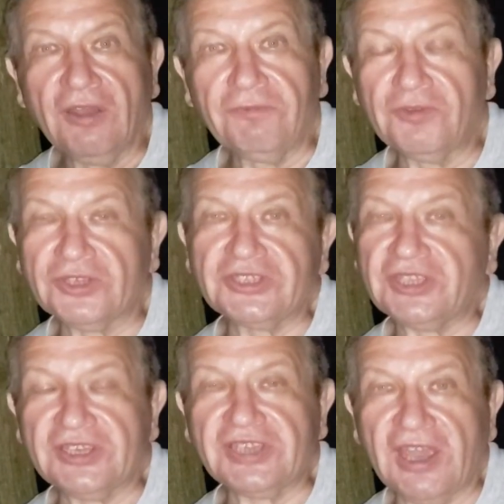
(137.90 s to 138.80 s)
Forest
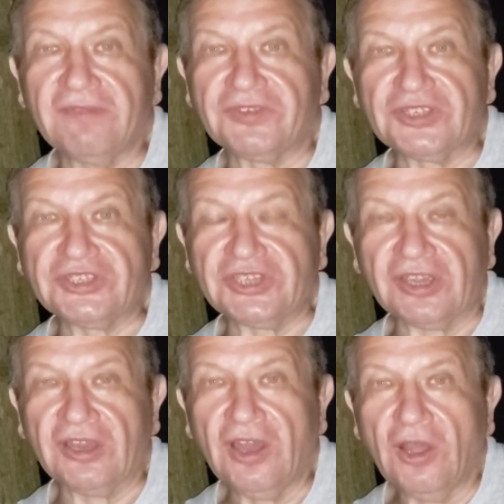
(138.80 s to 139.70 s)
is
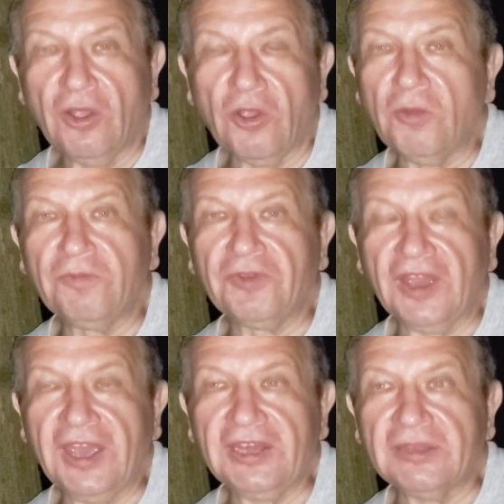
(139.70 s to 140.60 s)
everything. Home for
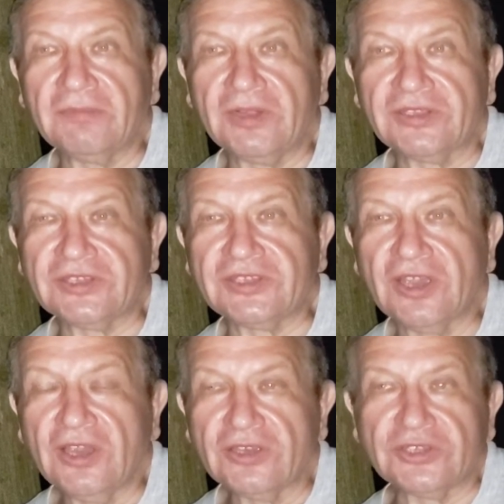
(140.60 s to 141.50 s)
animals,
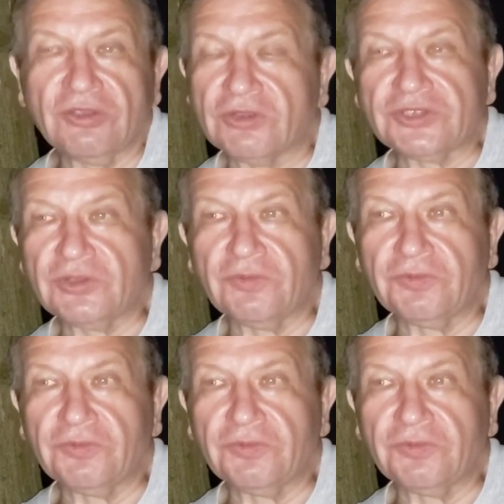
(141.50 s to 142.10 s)
source of